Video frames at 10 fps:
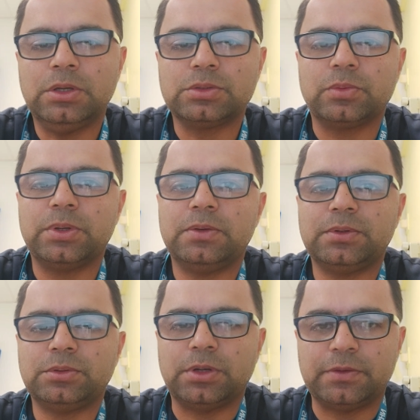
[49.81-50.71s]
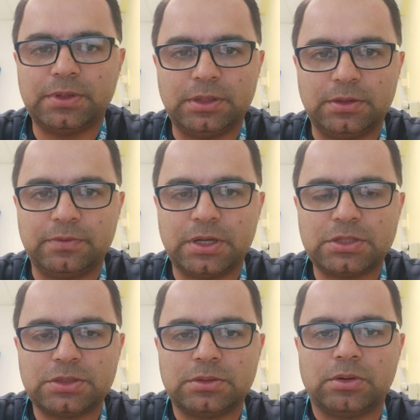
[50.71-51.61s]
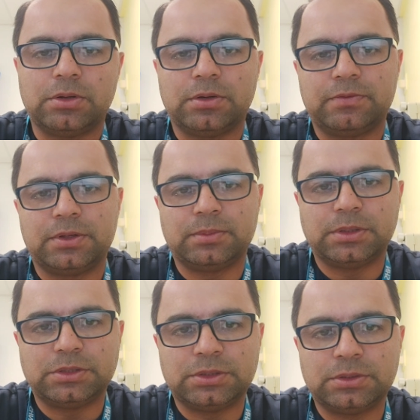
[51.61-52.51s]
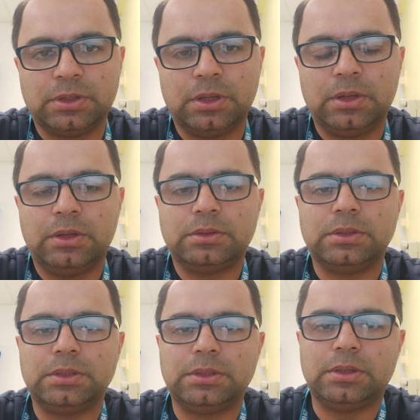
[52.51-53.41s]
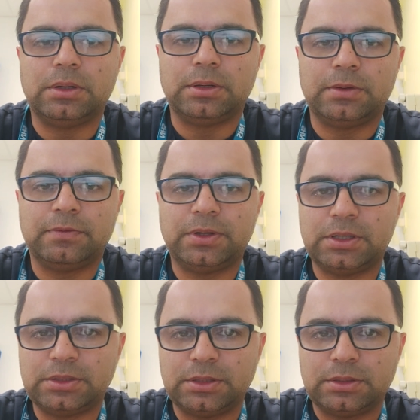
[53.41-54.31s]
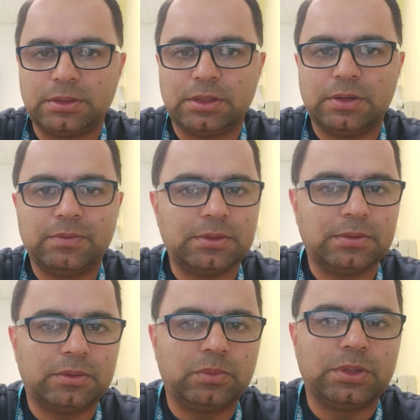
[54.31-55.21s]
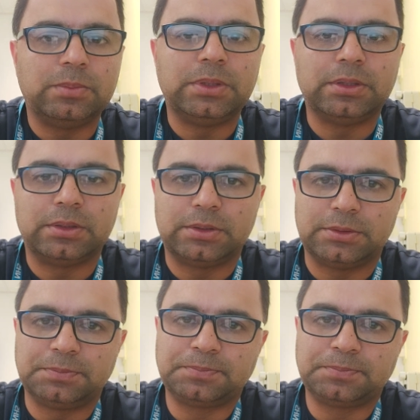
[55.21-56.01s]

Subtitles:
So whenever you have any infection or inflammation, the ferritin level will be high.